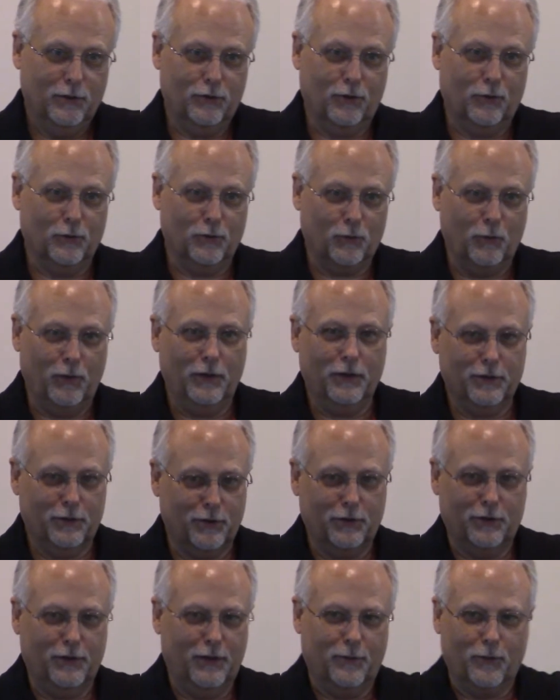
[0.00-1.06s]
Jehovah's
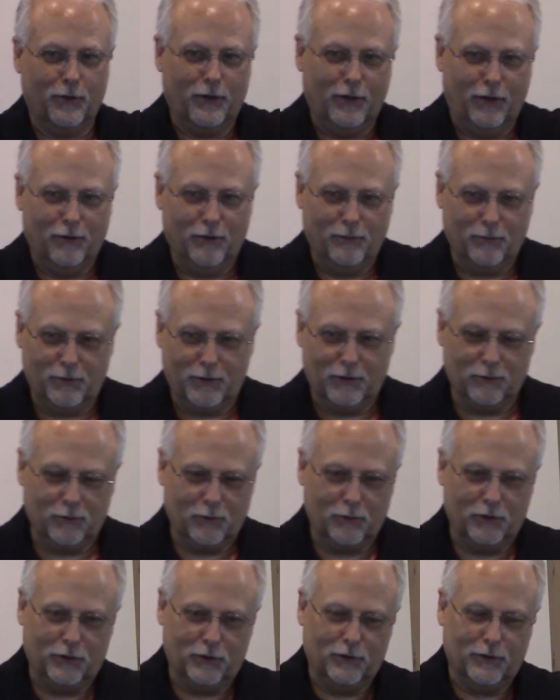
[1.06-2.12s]
Witnesses never called themselves
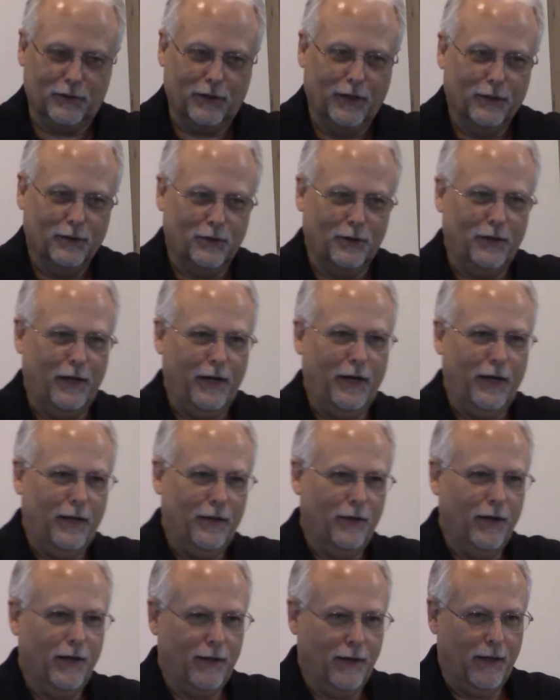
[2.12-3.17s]
Christians. Today,
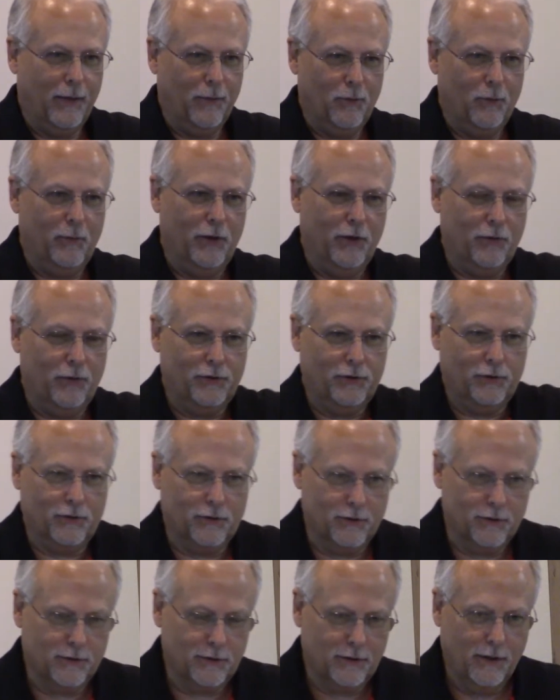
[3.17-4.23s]
they claim to be
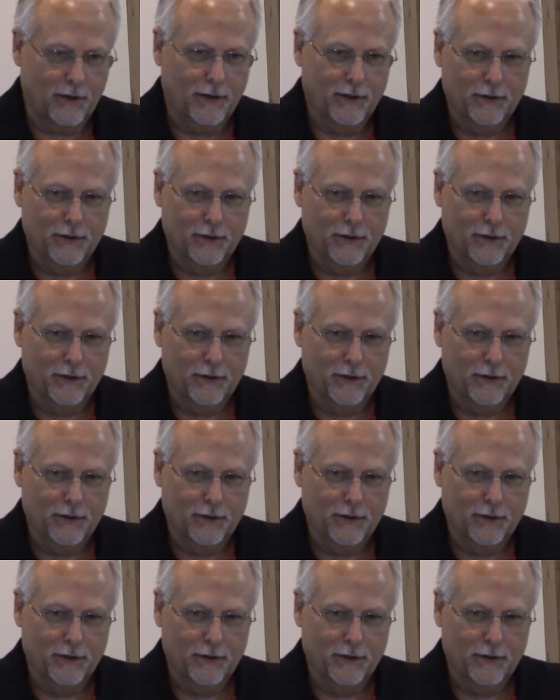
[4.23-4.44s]
Christians.